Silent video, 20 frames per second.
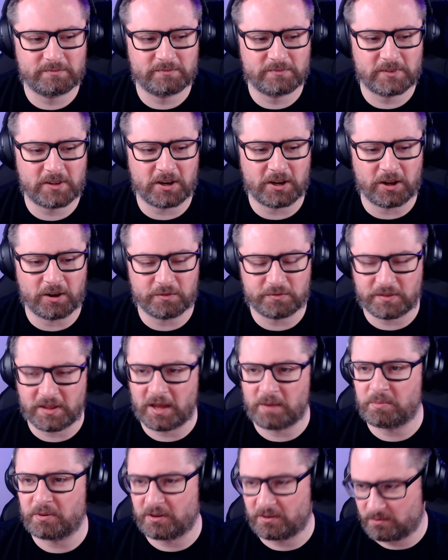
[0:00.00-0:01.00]
cut it off
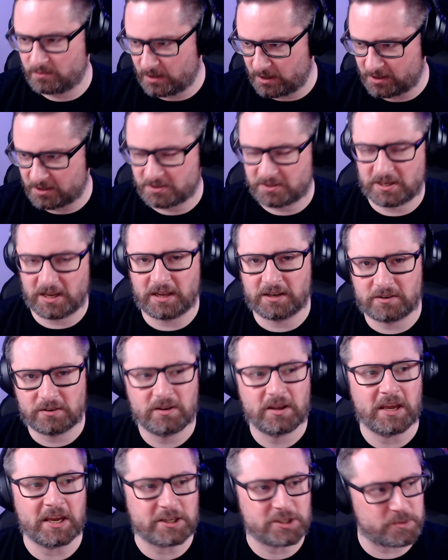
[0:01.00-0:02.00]
there. But like I said,
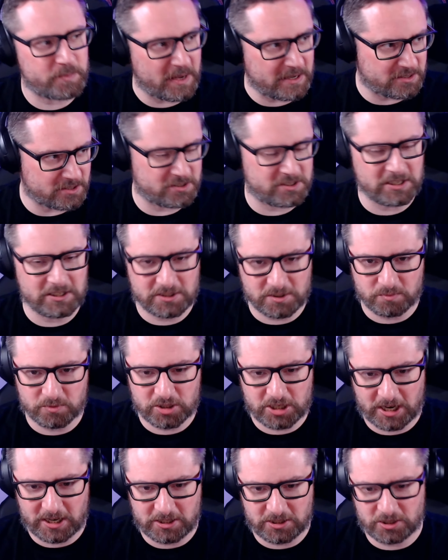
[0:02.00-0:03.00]
expect to see some
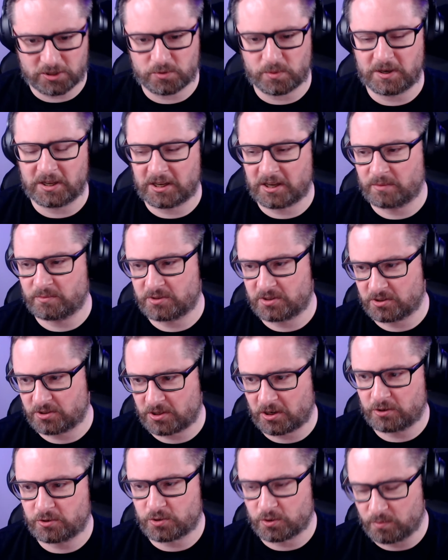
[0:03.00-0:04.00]
changes when it comes to
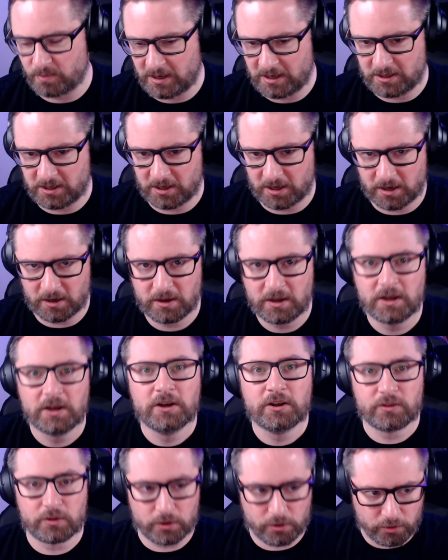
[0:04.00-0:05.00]
social media,
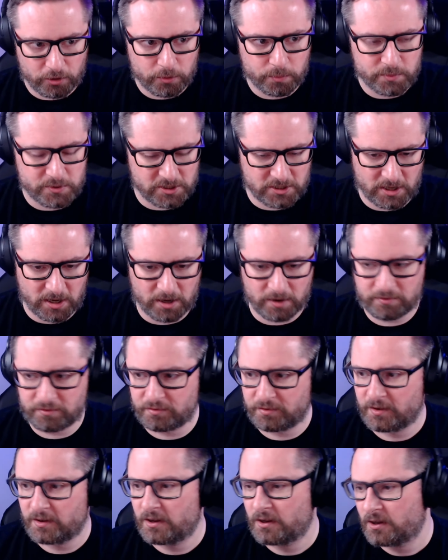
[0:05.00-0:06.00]
the group
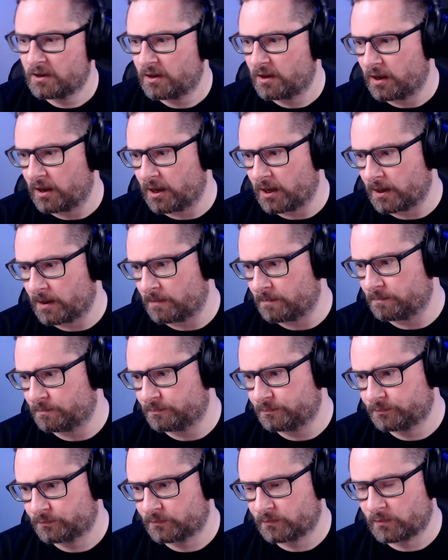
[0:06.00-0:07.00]
stuff,
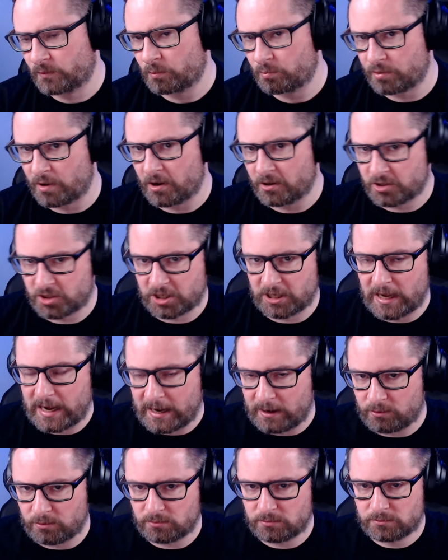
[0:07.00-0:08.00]
branching
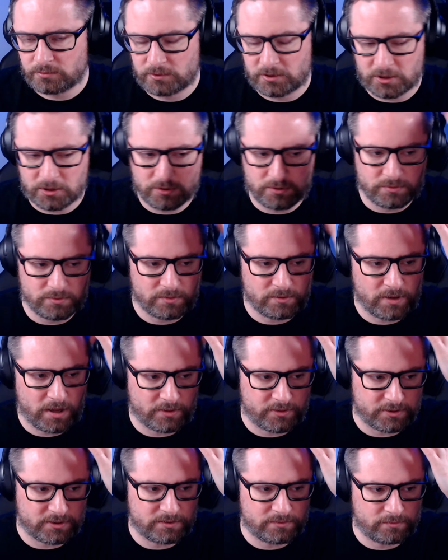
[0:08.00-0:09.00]
out to
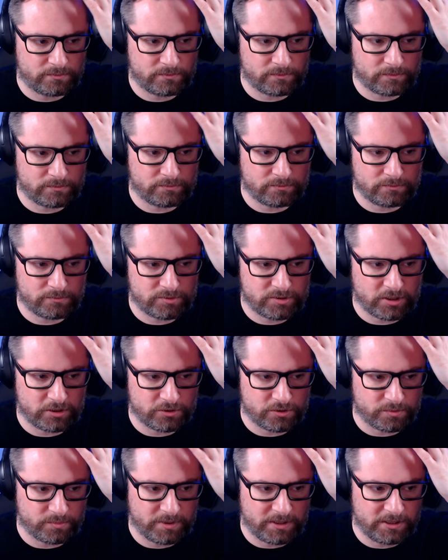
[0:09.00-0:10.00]
other
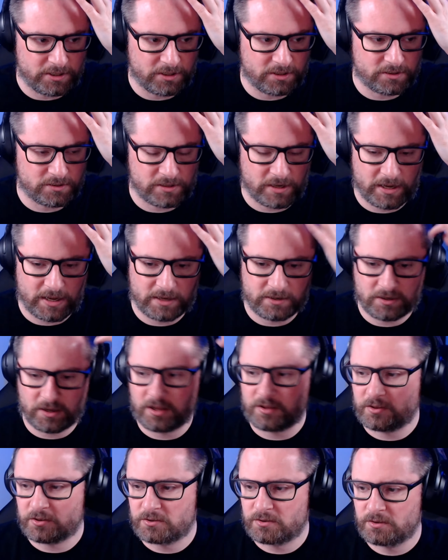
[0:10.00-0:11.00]
social medias, and
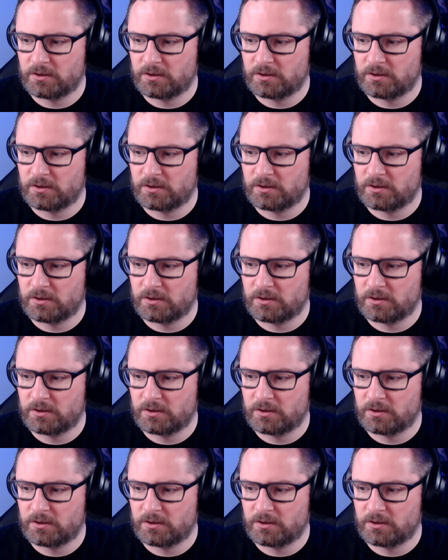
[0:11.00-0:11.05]
the